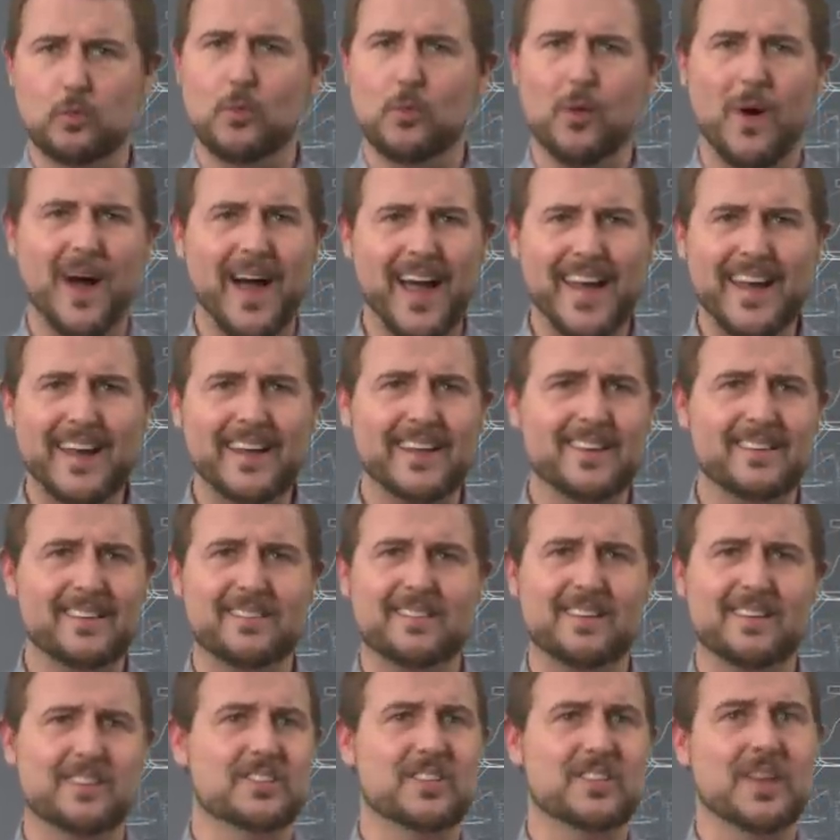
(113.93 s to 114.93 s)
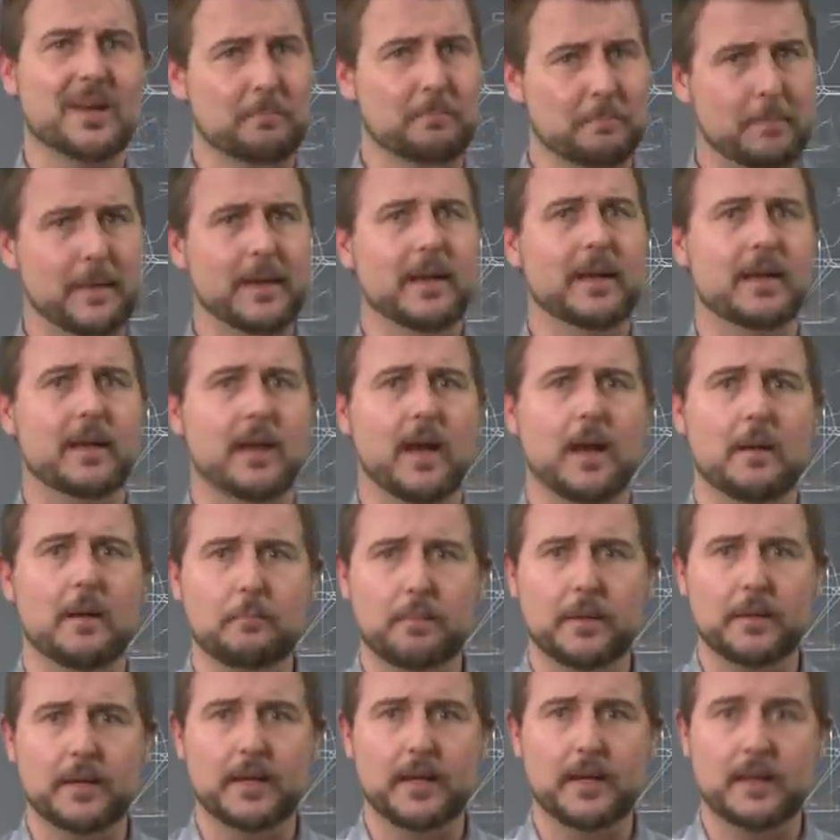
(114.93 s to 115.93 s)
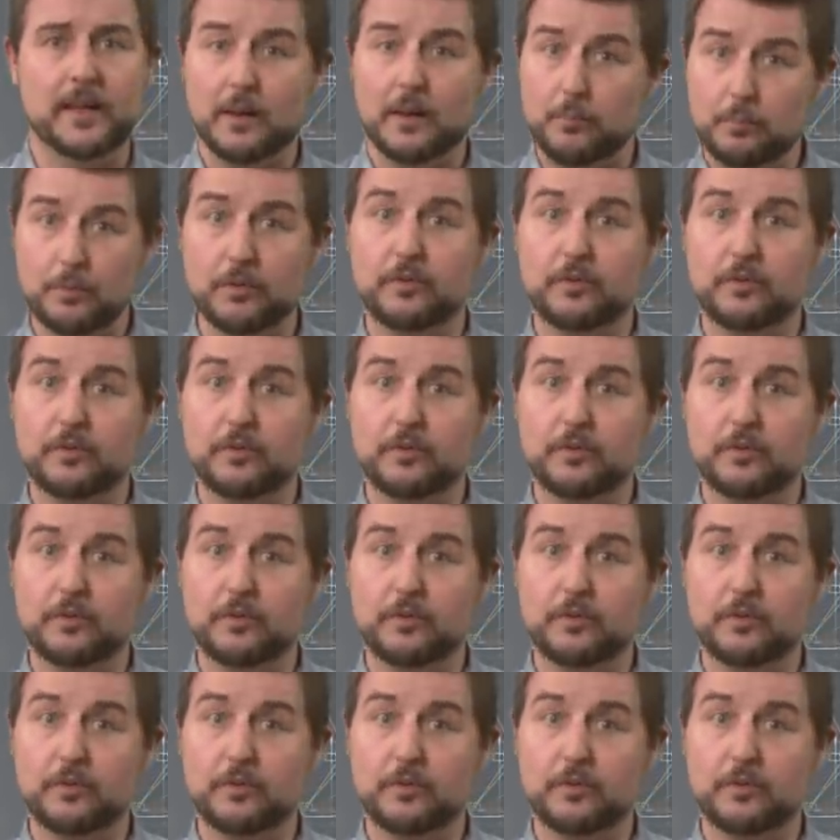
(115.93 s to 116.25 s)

why is such a big company that